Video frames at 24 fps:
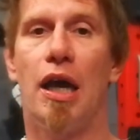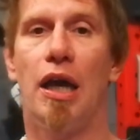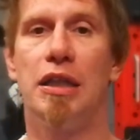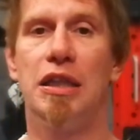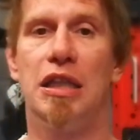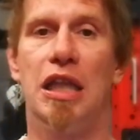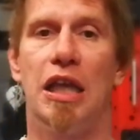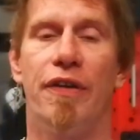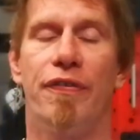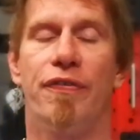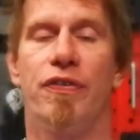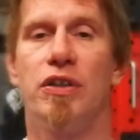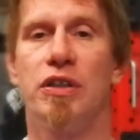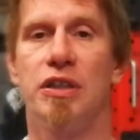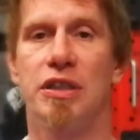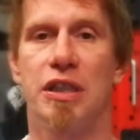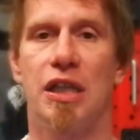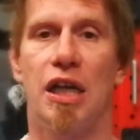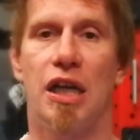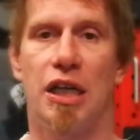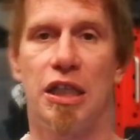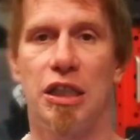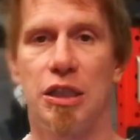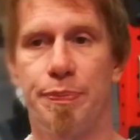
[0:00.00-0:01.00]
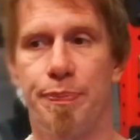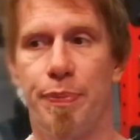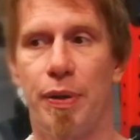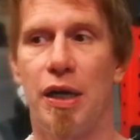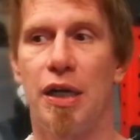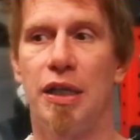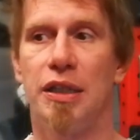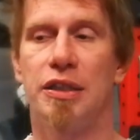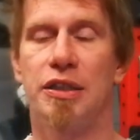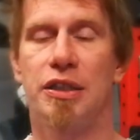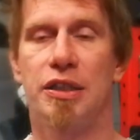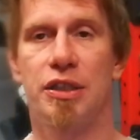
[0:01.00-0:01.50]
a different size
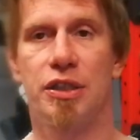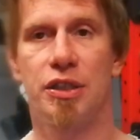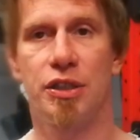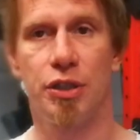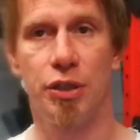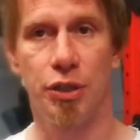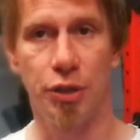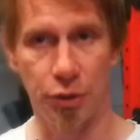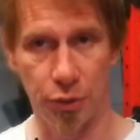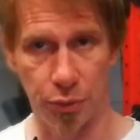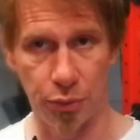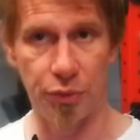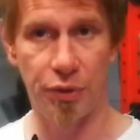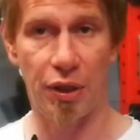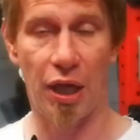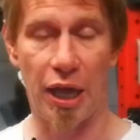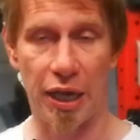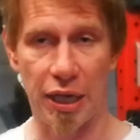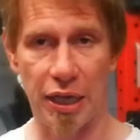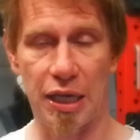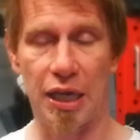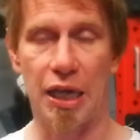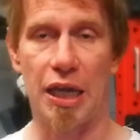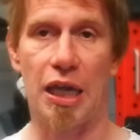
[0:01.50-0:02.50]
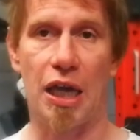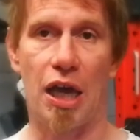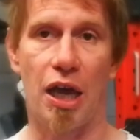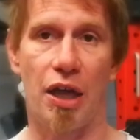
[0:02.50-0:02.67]
pants to their gi,